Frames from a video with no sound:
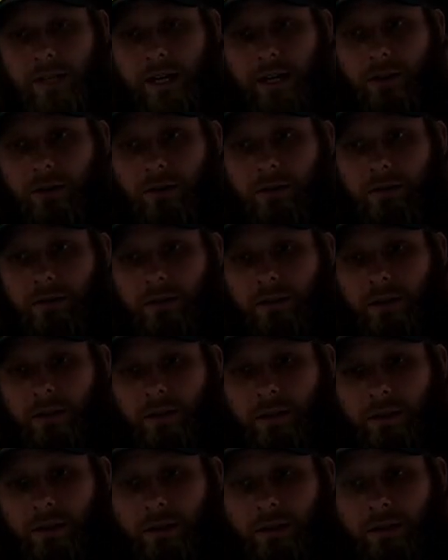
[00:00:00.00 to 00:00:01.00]
tell,
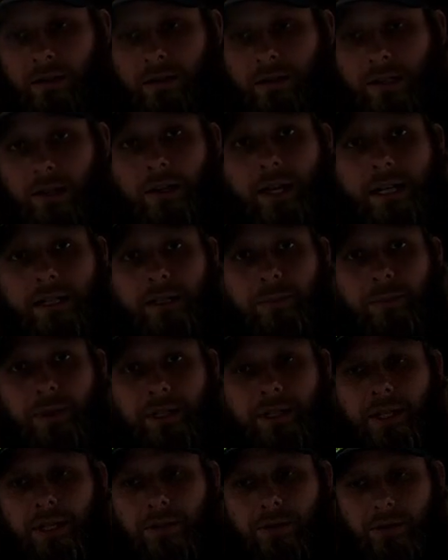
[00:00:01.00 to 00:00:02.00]
still has the
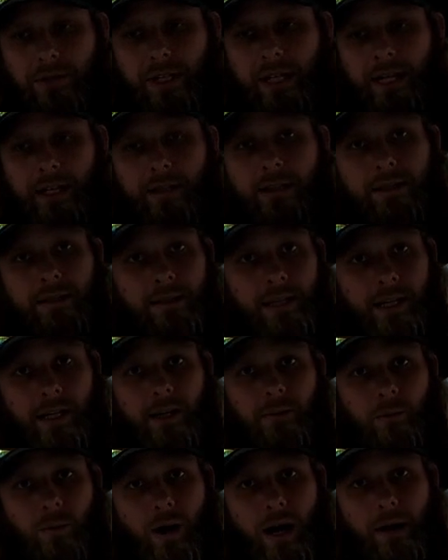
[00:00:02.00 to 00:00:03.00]
potential to heat this
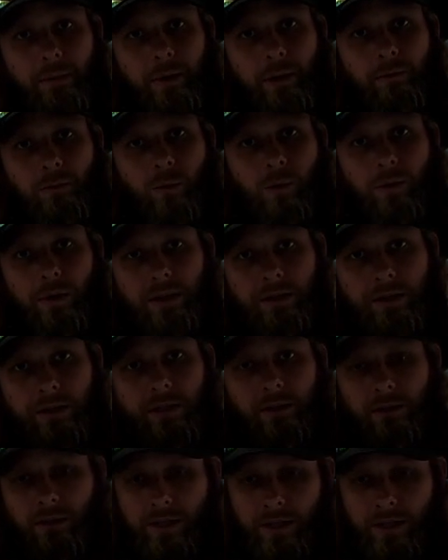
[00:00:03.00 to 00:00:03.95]
thing up quite a bit more. It's still